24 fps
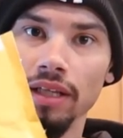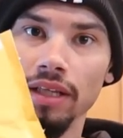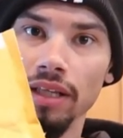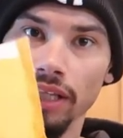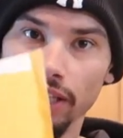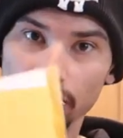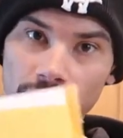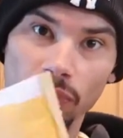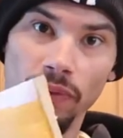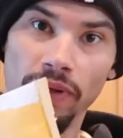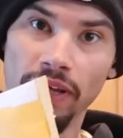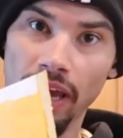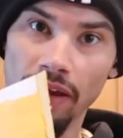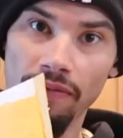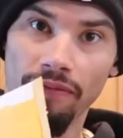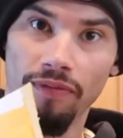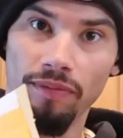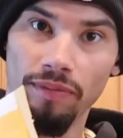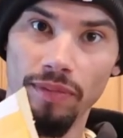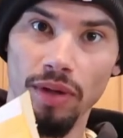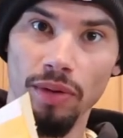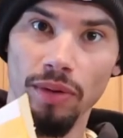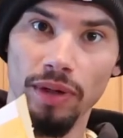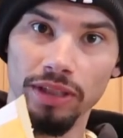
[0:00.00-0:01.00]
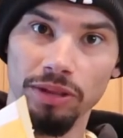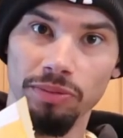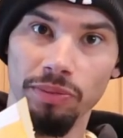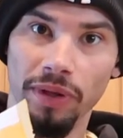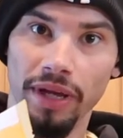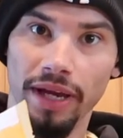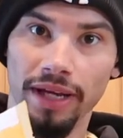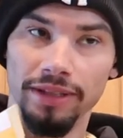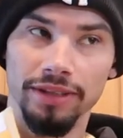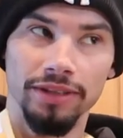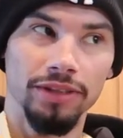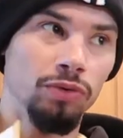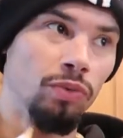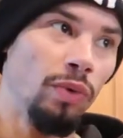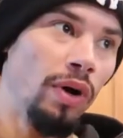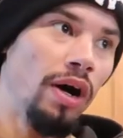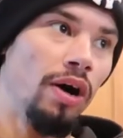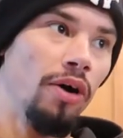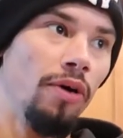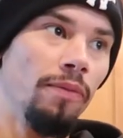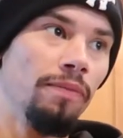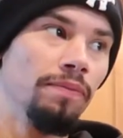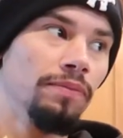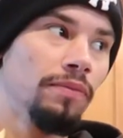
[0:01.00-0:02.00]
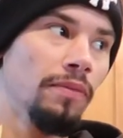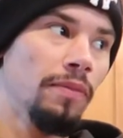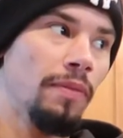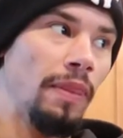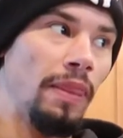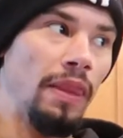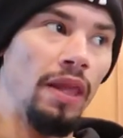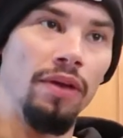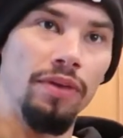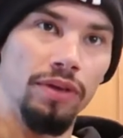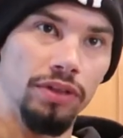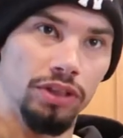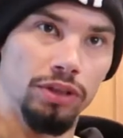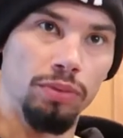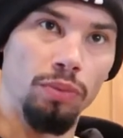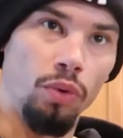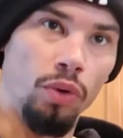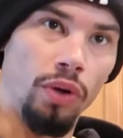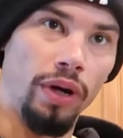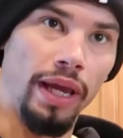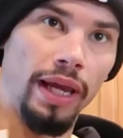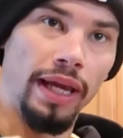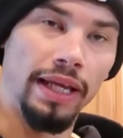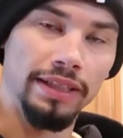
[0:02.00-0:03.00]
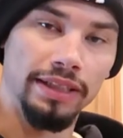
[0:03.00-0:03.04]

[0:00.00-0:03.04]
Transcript: This one came from USPS as well this morning.